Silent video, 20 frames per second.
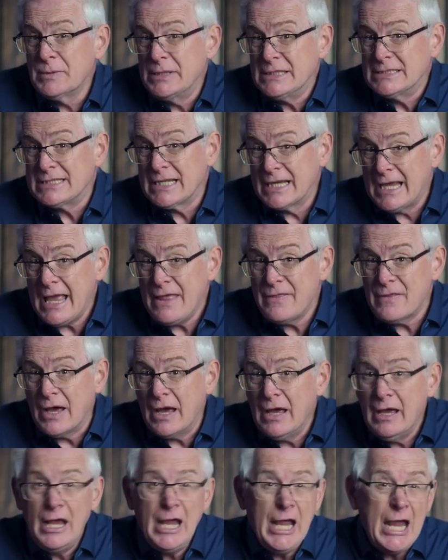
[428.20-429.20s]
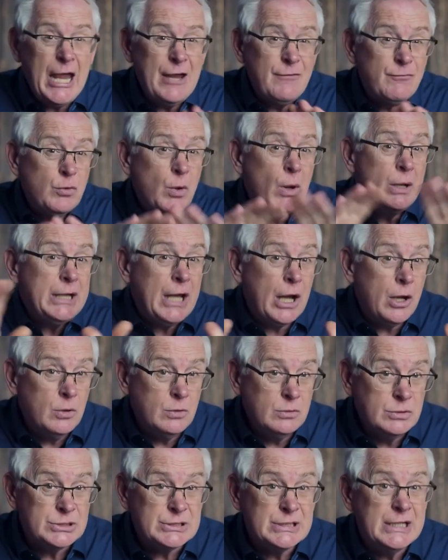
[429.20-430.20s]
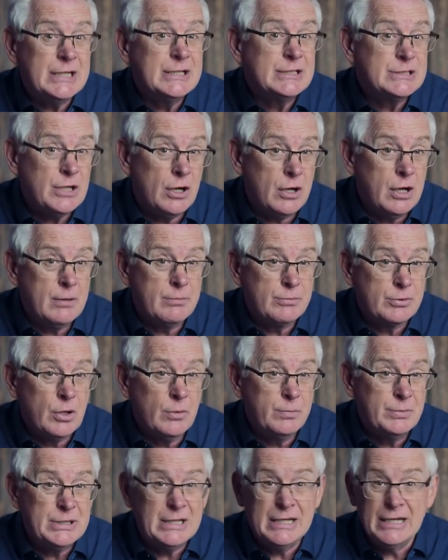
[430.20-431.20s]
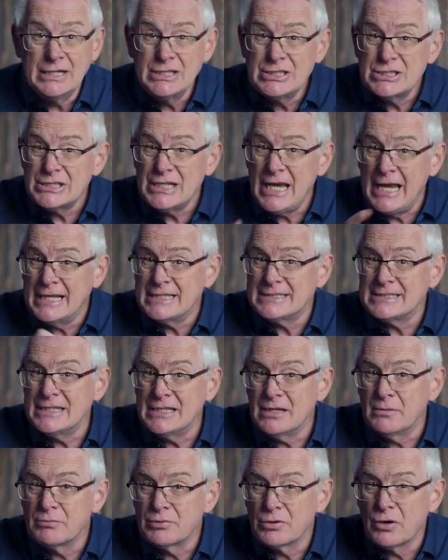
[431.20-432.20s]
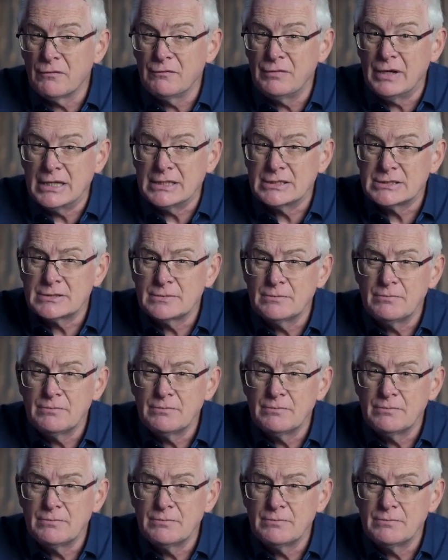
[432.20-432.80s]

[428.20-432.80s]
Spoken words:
means together everyone owns the entire property and shares in the profits.